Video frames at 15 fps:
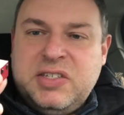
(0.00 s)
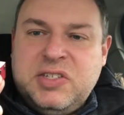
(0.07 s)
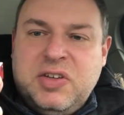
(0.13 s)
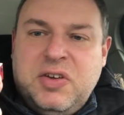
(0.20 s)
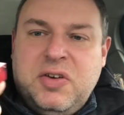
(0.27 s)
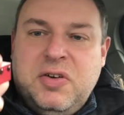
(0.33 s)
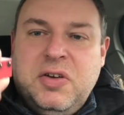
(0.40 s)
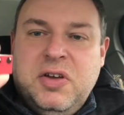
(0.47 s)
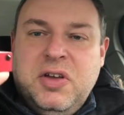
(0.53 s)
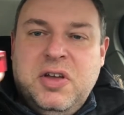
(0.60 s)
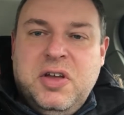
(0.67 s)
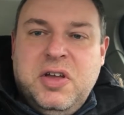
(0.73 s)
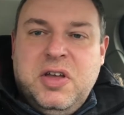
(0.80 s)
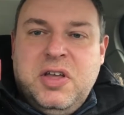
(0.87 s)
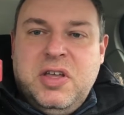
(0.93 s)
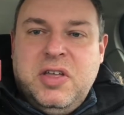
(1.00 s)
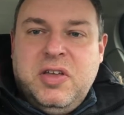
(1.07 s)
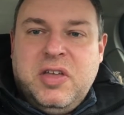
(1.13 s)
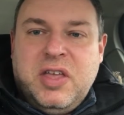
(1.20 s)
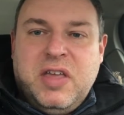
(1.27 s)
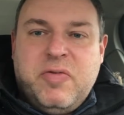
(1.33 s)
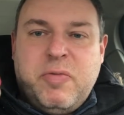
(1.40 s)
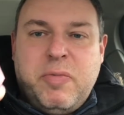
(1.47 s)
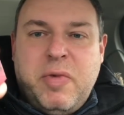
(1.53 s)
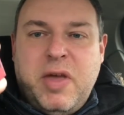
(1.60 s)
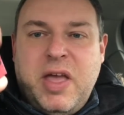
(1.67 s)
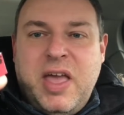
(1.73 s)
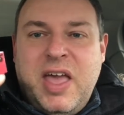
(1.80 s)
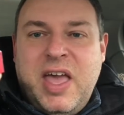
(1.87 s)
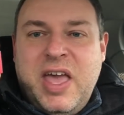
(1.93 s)
So you can give him
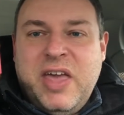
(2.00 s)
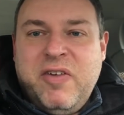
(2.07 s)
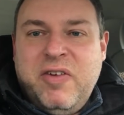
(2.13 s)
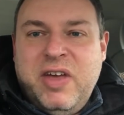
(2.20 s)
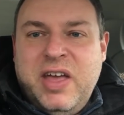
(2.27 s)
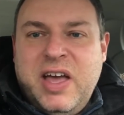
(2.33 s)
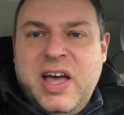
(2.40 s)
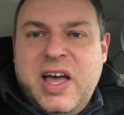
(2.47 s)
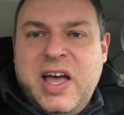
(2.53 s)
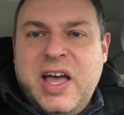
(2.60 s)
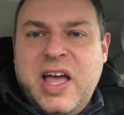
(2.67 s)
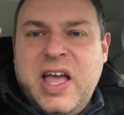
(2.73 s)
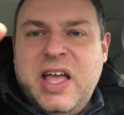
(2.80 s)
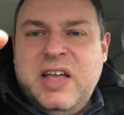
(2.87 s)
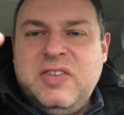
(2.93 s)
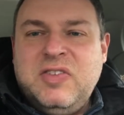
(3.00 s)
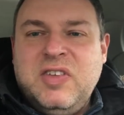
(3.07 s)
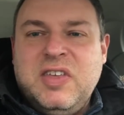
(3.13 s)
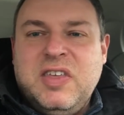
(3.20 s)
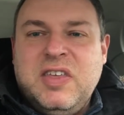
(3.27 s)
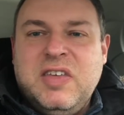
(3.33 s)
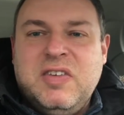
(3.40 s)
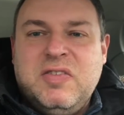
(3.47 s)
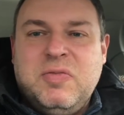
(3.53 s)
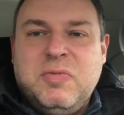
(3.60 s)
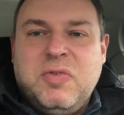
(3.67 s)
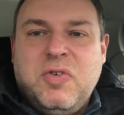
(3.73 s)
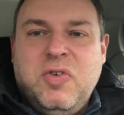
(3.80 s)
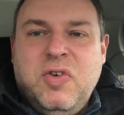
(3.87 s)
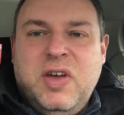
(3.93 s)
angry eyes, you can give
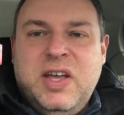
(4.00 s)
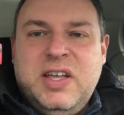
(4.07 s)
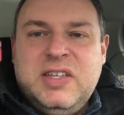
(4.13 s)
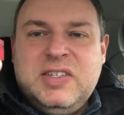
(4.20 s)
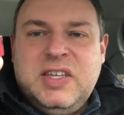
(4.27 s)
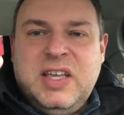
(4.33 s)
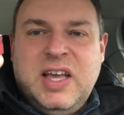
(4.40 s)
him crazy